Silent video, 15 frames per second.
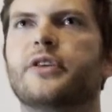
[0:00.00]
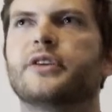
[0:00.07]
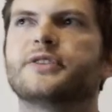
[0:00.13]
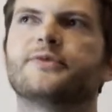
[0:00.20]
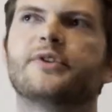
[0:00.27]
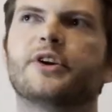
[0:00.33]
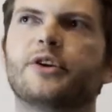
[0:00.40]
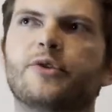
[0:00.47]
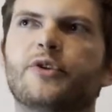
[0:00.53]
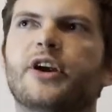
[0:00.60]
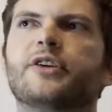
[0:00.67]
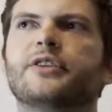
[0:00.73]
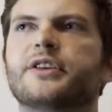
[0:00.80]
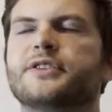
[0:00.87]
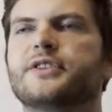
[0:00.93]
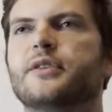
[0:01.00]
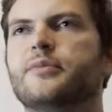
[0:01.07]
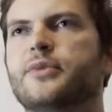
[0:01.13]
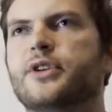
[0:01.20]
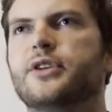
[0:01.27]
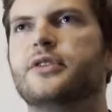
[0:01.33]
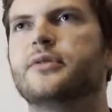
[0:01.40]
It's very rare that
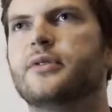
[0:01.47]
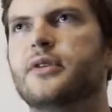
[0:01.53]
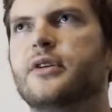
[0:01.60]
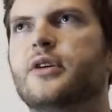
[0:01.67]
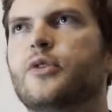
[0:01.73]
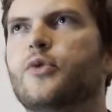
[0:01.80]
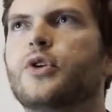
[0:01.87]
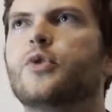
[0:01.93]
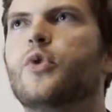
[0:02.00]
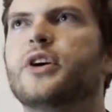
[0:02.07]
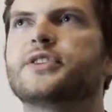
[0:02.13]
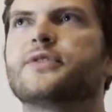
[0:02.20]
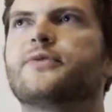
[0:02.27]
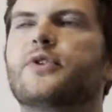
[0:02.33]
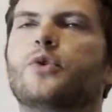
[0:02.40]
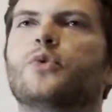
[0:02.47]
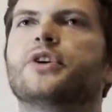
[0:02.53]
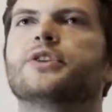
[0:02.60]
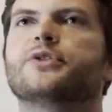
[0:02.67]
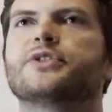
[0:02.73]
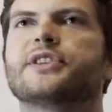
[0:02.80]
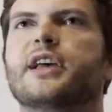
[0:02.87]
somebody requests for a
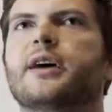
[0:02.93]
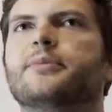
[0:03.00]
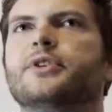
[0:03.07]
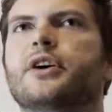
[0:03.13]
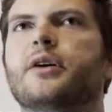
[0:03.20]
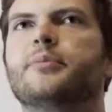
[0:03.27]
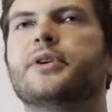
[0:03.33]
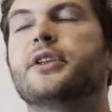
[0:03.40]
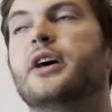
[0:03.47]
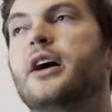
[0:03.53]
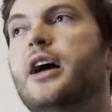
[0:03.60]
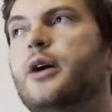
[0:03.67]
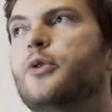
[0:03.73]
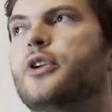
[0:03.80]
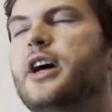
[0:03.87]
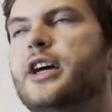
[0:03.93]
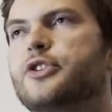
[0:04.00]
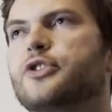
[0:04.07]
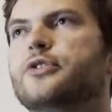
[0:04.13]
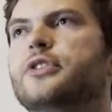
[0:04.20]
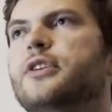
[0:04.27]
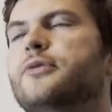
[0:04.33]
Windows laptop, and I would
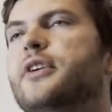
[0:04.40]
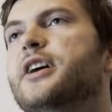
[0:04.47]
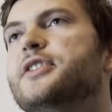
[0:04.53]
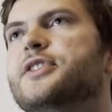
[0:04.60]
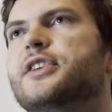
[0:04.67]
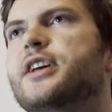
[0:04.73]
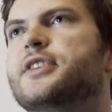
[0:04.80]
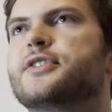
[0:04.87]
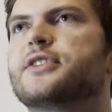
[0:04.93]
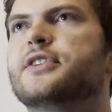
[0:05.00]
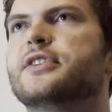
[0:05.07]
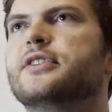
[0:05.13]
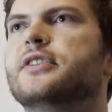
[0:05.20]
actually advise against it.